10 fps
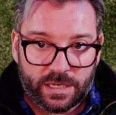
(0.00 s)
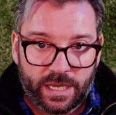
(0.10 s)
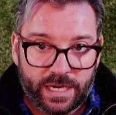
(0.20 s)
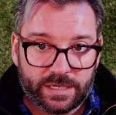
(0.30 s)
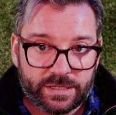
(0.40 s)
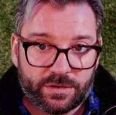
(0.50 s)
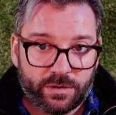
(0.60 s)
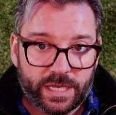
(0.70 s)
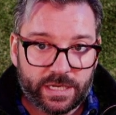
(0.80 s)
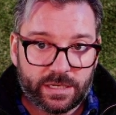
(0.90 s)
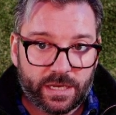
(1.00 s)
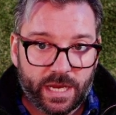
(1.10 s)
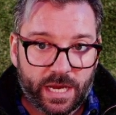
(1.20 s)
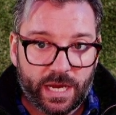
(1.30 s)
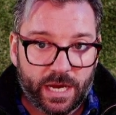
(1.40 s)
and it has created
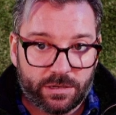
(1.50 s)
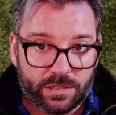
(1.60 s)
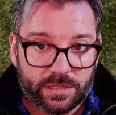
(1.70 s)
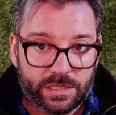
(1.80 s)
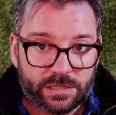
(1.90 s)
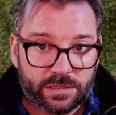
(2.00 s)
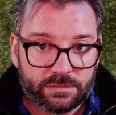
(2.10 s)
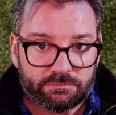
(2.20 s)
Errol